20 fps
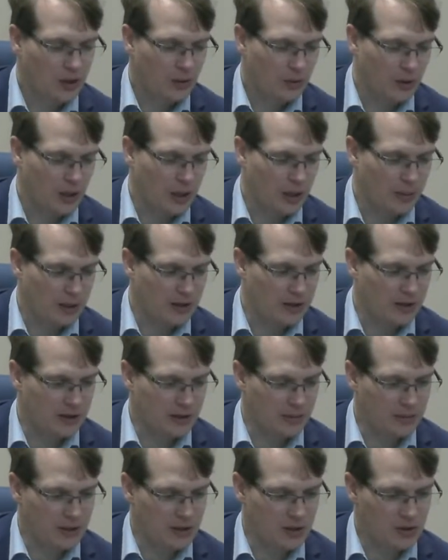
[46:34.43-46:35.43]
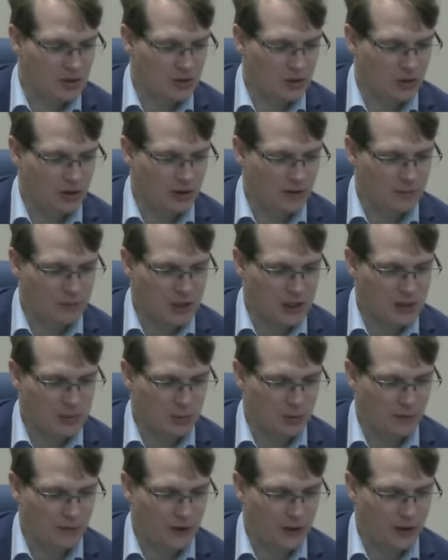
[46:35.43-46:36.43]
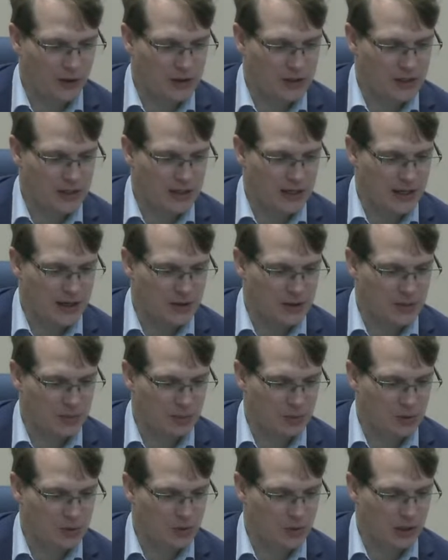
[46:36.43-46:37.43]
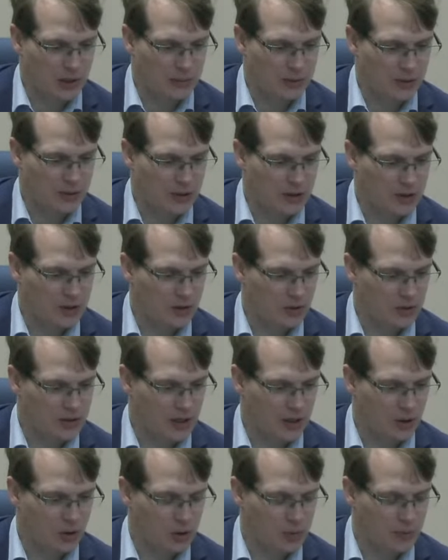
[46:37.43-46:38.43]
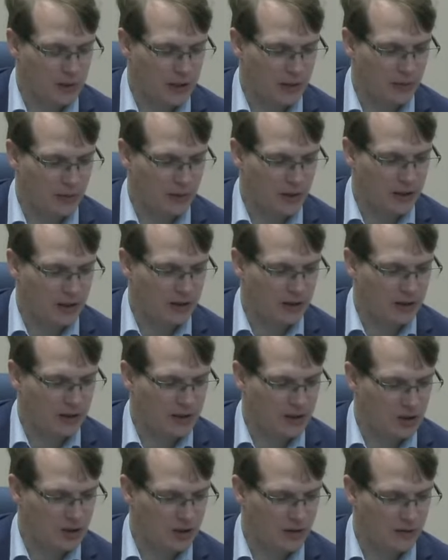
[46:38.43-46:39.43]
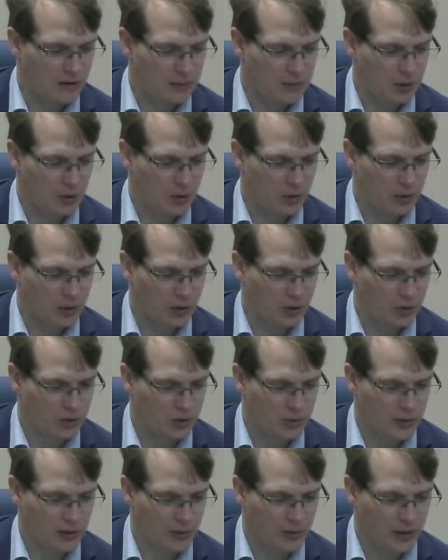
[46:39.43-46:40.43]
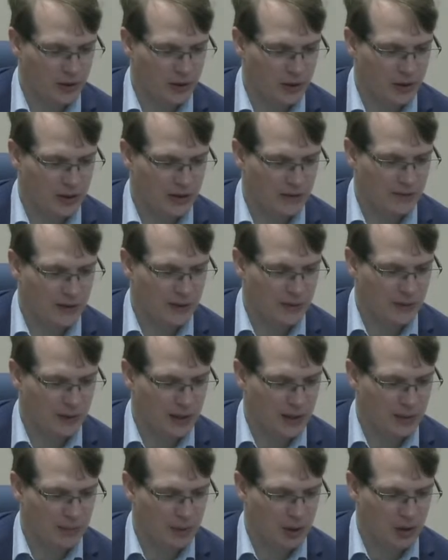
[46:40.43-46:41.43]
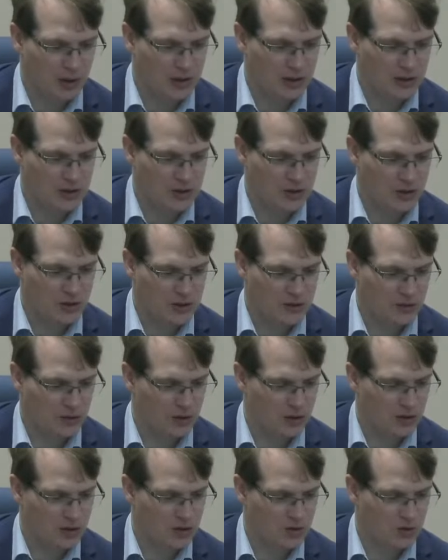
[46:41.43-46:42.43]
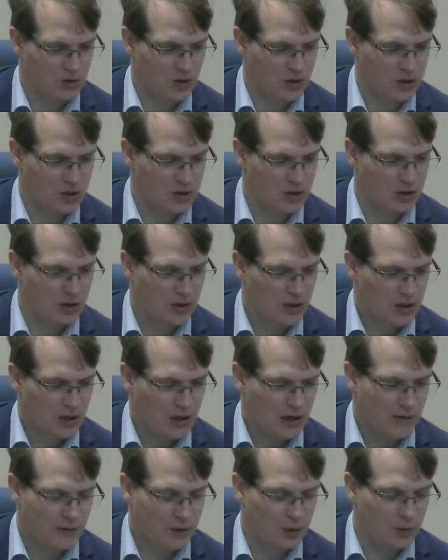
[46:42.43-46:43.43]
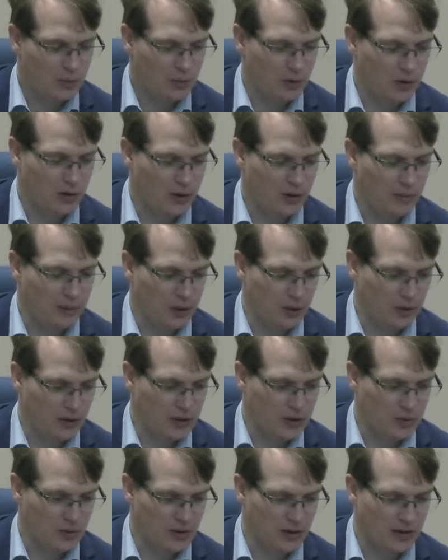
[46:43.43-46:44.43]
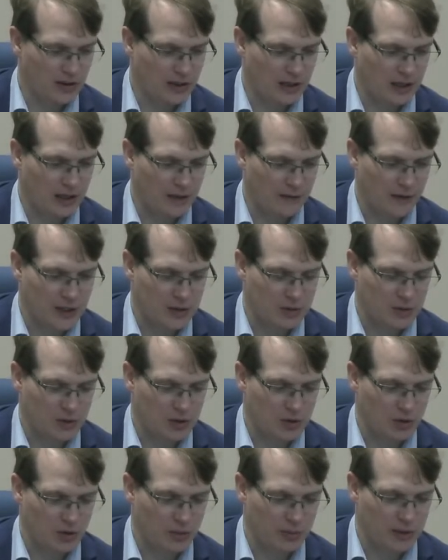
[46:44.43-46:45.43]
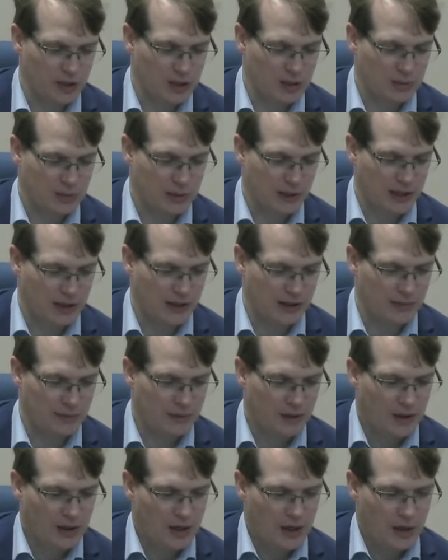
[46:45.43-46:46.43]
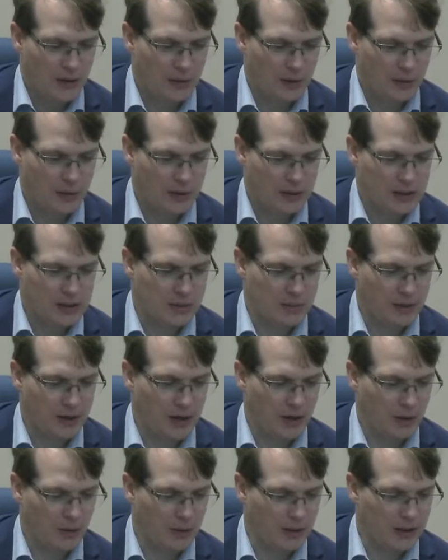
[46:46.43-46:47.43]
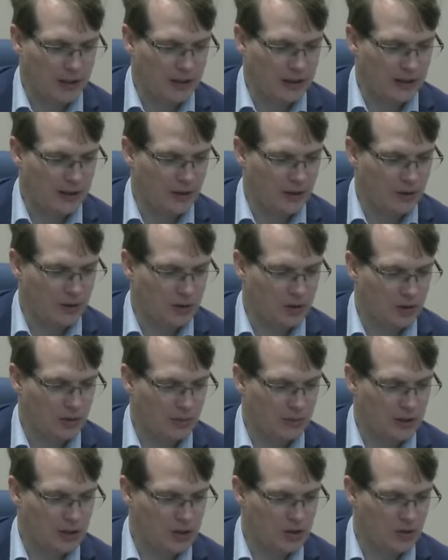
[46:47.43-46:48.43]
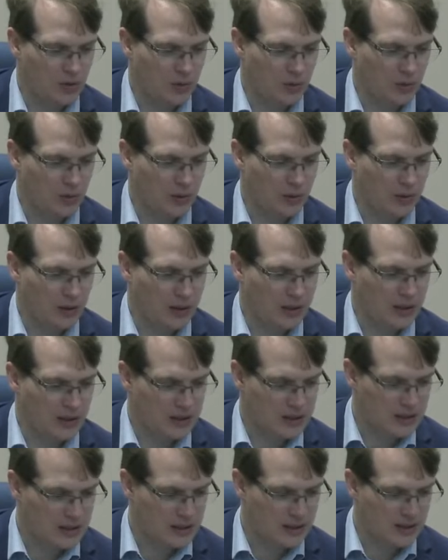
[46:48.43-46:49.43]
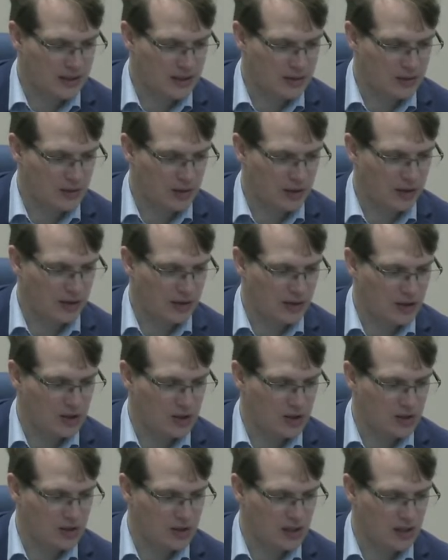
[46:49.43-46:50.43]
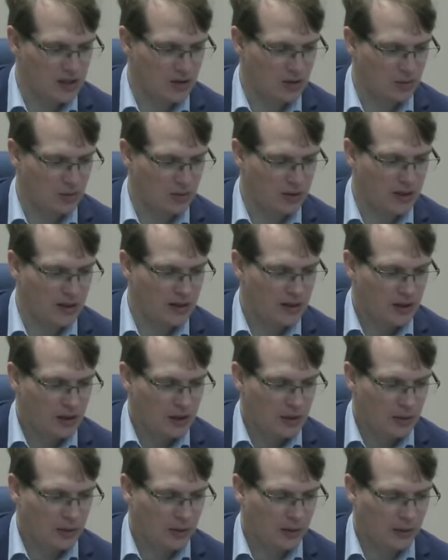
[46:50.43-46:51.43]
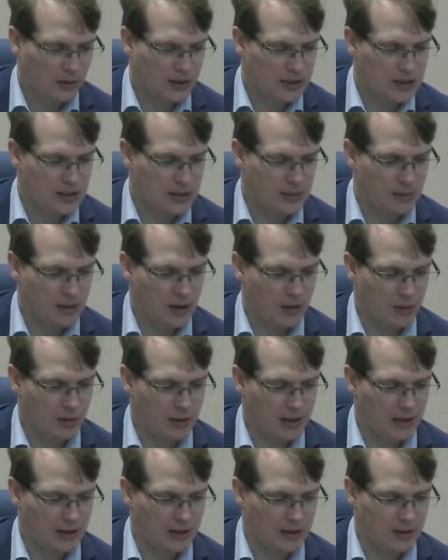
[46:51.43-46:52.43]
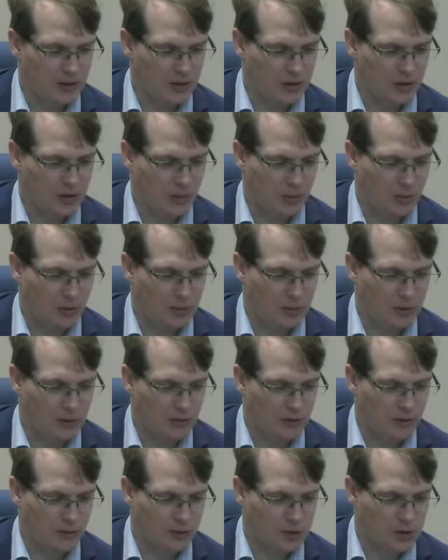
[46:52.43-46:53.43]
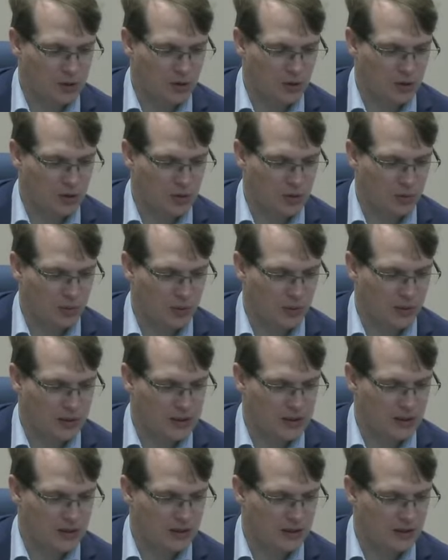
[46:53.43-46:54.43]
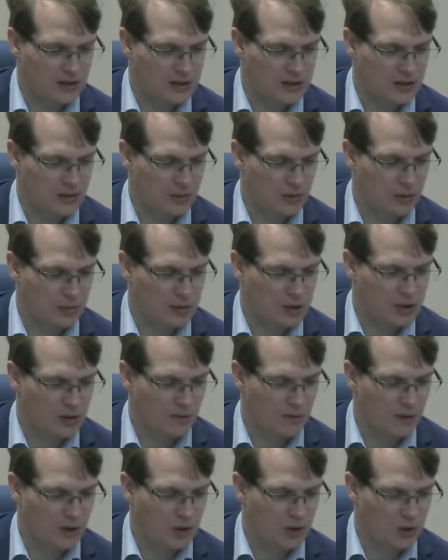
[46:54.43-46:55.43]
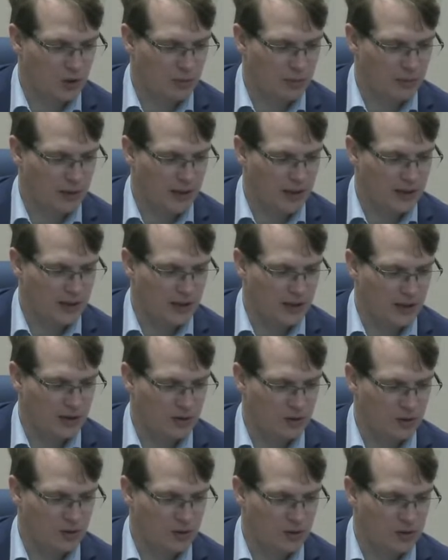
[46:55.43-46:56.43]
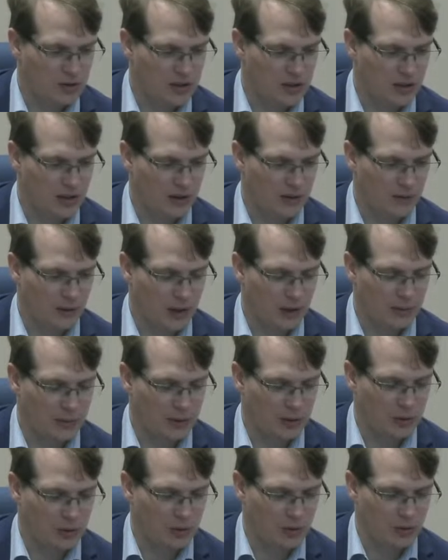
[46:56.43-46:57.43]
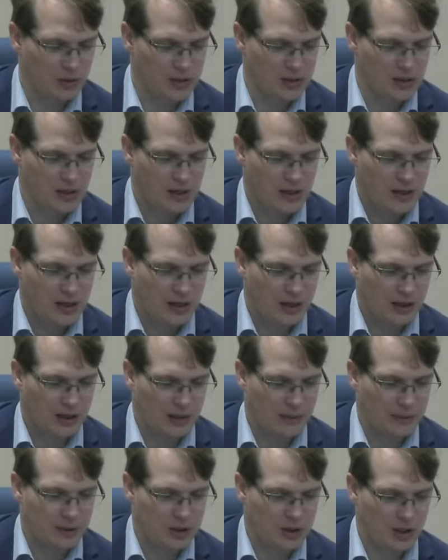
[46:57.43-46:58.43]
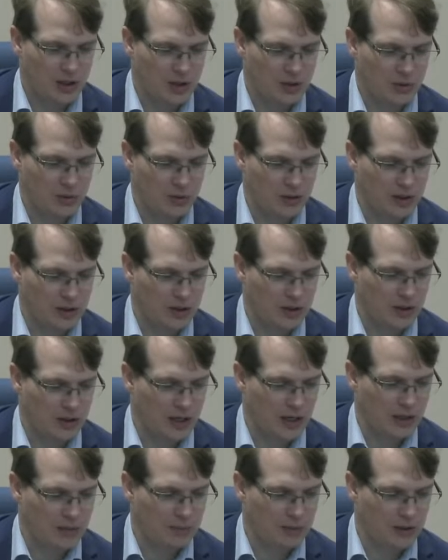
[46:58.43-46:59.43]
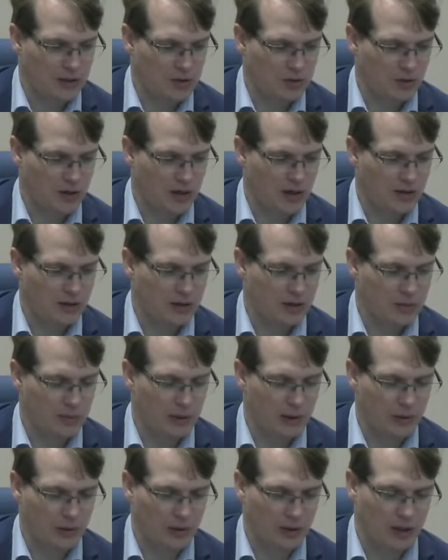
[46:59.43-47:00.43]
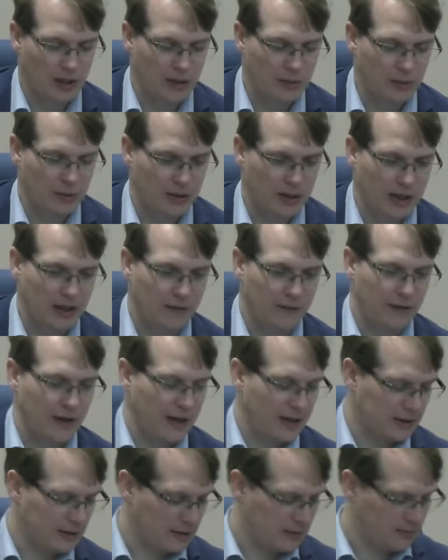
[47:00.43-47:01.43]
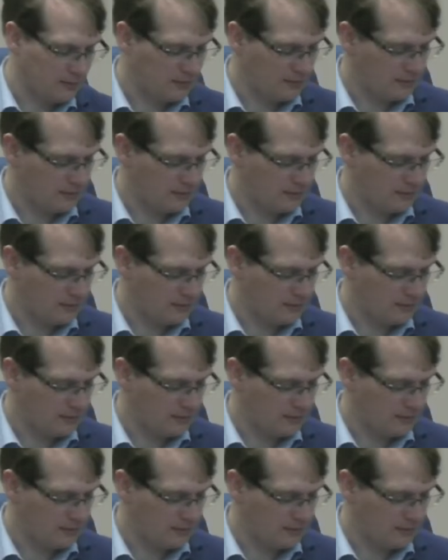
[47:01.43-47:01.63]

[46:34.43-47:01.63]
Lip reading: recommend that the Minister of Municipal Affairs and Housing prescribe additional standards by regulation of the Building Code to require EV-ready parking stalls for the construction of new buildings within the Halifax Regional Municipality, and request the Mayor write a letter to the Minister requesting these regulations. And 3, request the Mayor write a letter to the Premier of Nova Scotia requesting that the zero-emission vehicle mandate introduced in the Environment Goals and Climate Change Reduction Act be strengthened to better align with Halifax.